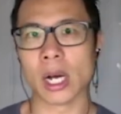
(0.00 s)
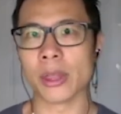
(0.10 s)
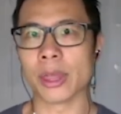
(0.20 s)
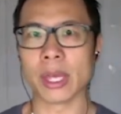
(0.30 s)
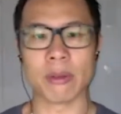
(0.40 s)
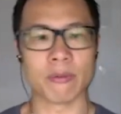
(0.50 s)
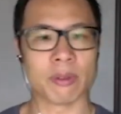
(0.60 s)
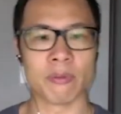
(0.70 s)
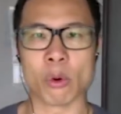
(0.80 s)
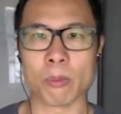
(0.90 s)

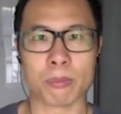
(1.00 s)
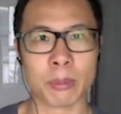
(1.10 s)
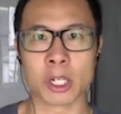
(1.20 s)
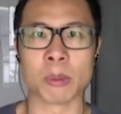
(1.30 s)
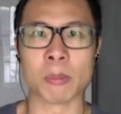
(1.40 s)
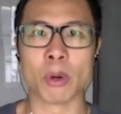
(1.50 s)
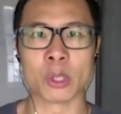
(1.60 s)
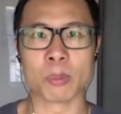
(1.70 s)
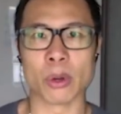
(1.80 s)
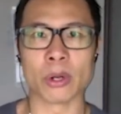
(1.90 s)
They've all pretty much been
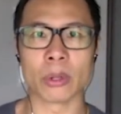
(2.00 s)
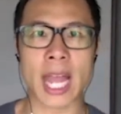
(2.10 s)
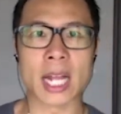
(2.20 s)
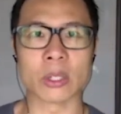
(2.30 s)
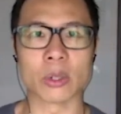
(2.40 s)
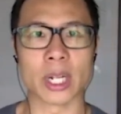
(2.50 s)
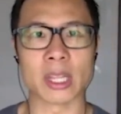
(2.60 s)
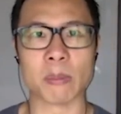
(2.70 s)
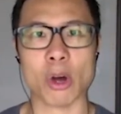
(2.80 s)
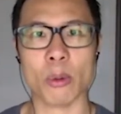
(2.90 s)
postponed or cancelled at
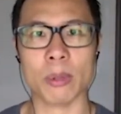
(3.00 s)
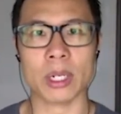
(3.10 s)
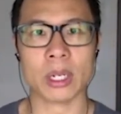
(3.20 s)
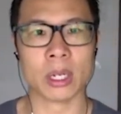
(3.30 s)
the moment.